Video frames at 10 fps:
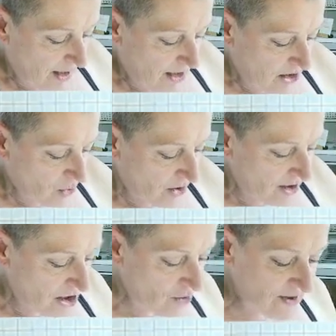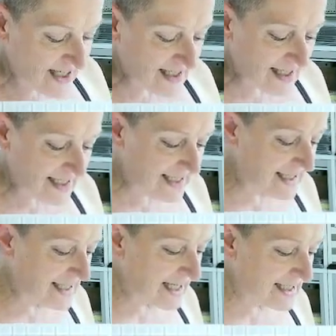you can use it to
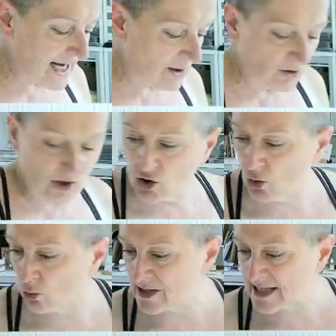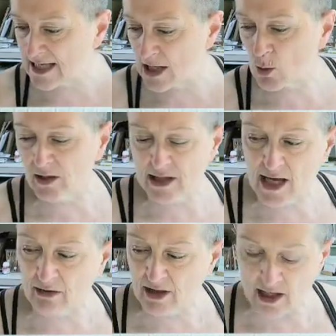stick down your sequins.
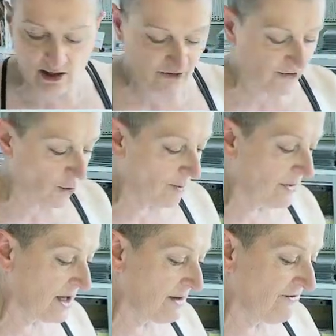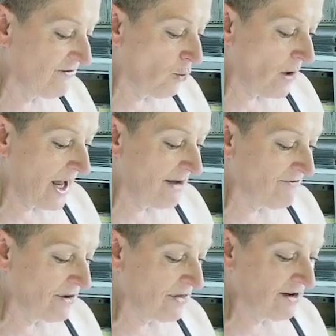Now these are from the For
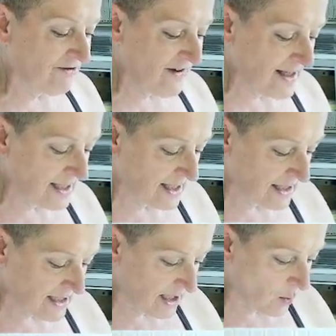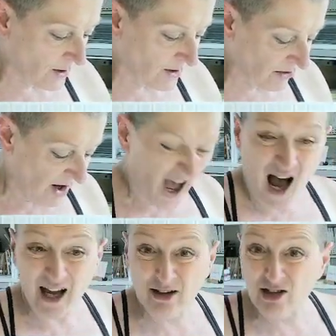Everything Fancy sequins.
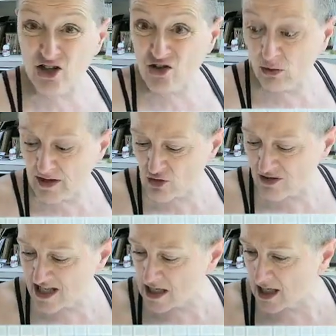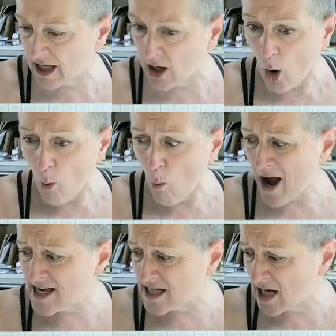I only just got these recently.
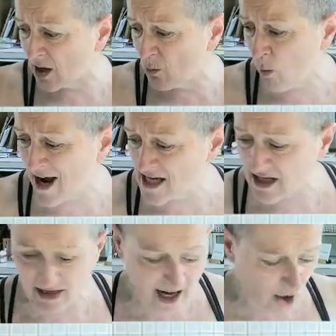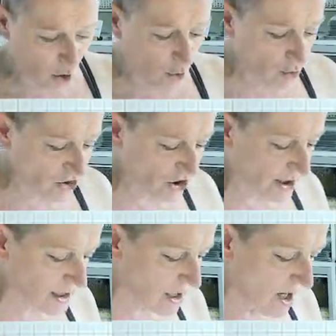Why did I wait? They're
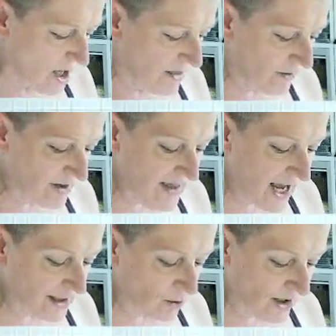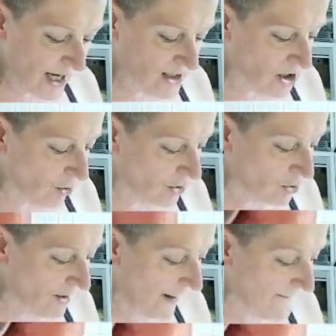gorgeous. They're in the annual catalogue. You
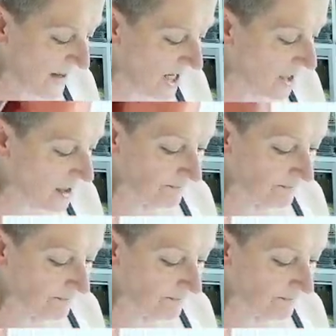get pink,